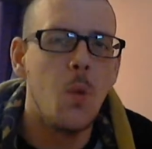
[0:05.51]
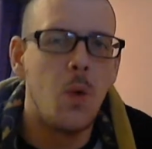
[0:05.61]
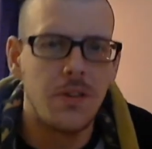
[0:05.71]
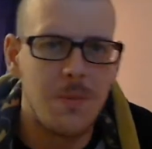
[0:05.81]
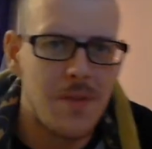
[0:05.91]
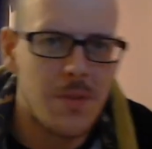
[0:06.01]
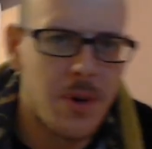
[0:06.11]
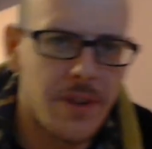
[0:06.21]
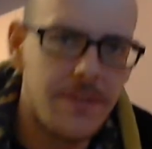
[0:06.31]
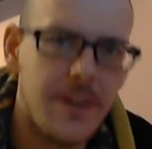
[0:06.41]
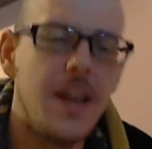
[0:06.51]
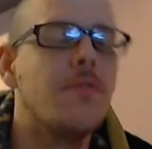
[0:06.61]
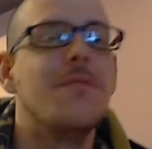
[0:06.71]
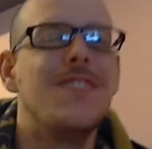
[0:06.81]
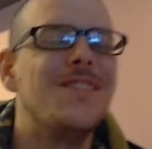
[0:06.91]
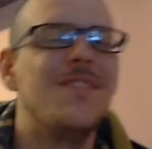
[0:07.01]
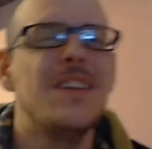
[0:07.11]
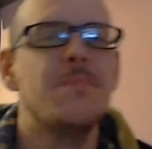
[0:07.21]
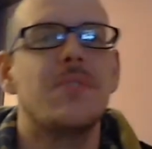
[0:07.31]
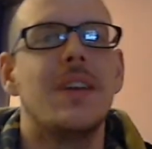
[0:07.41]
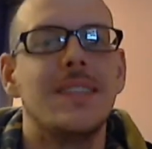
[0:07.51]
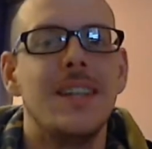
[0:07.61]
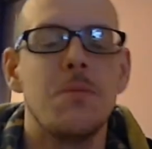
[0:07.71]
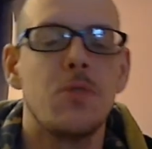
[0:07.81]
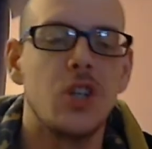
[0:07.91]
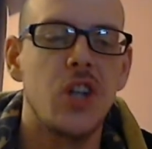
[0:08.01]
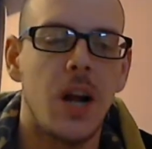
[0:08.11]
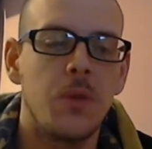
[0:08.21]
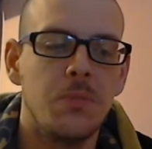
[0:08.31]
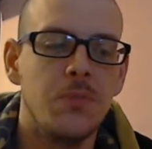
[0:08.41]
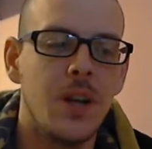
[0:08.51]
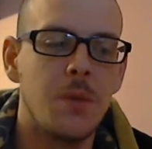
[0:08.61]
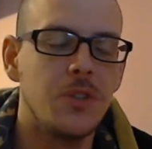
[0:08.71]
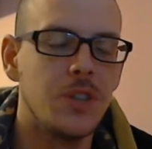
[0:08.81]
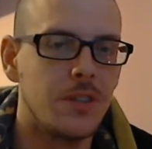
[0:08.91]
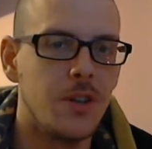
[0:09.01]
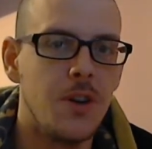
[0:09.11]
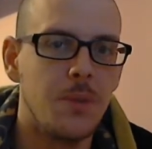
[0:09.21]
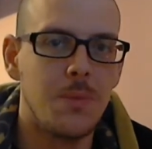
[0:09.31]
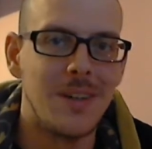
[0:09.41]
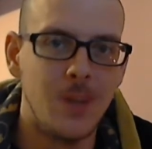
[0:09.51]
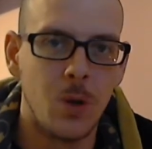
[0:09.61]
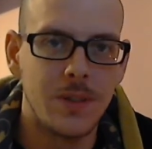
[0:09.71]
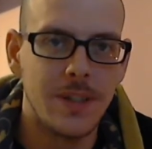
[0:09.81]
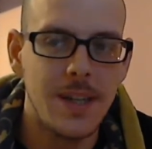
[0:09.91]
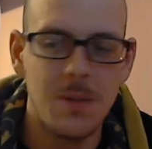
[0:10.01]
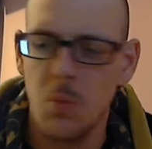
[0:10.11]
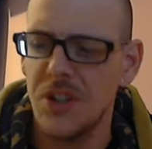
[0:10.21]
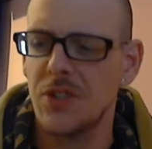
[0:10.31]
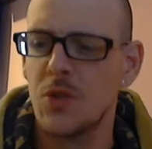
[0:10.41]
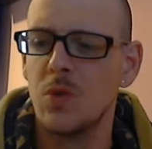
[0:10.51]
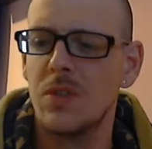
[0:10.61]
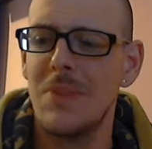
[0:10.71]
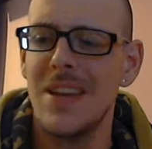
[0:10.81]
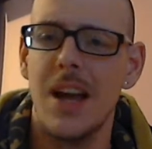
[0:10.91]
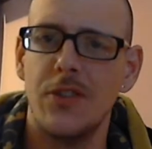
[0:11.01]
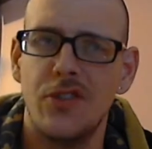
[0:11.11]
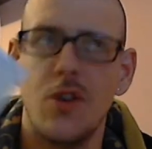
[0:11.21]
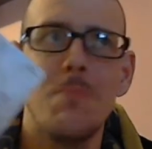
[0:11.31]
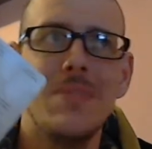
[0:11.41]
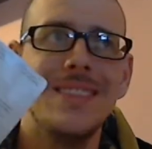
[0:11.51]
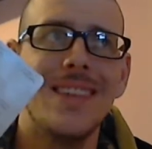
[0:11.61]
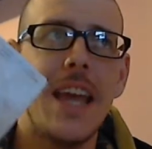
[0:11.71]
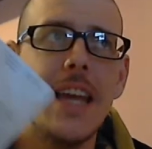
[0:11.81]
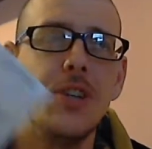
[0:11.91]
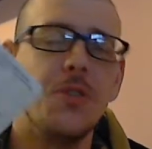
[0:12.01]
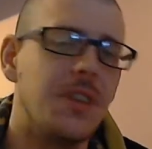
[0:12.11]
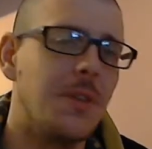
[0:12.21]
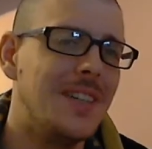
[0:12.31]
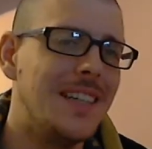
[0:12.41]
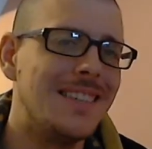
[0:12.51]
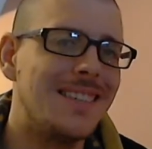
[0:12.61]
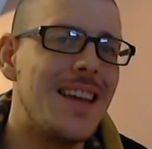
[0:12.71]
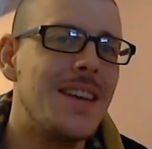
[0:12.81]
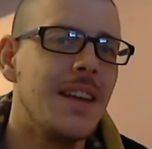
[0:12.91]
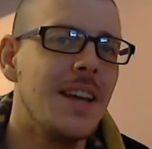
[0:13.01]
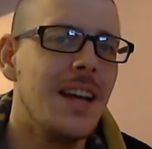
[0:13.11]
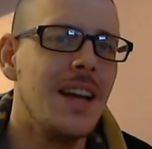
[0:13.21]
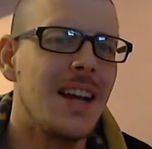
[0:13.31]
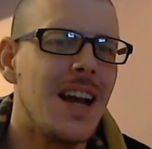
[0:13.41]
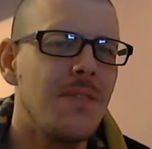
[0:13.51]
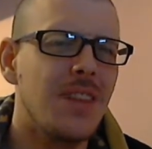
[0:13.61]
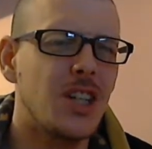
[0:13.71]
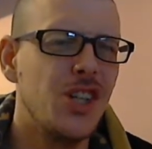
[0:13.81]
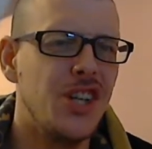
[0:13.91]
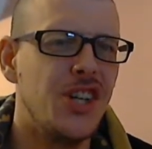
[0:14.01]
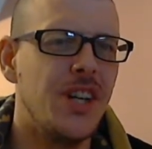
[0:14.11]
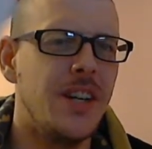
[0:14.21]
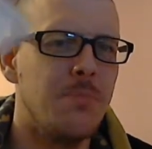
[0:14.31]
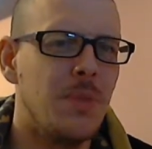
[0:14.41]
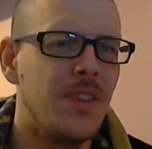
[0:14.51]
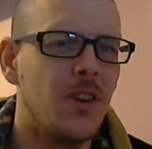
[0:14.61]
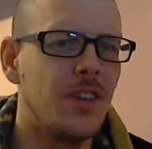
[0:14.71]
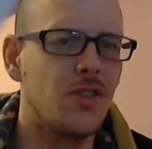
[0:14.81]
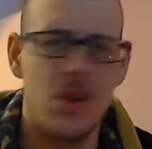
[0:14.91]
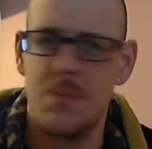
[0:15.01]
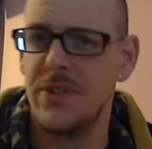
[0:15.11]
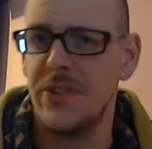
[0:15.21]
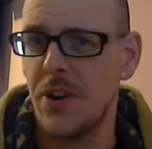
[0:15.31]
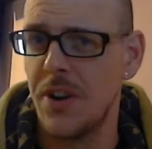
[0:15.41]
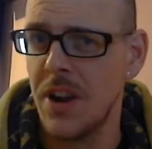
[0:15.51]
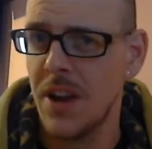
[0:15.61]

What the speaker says: What is up, everybody? Finn here from Finn Vapes, and today we're going to check out some new liquids that turned up to my door today, which is going to be a Zombie Ejuice. Now, they did send kind of like a cheat sheet, but they've got descriptions on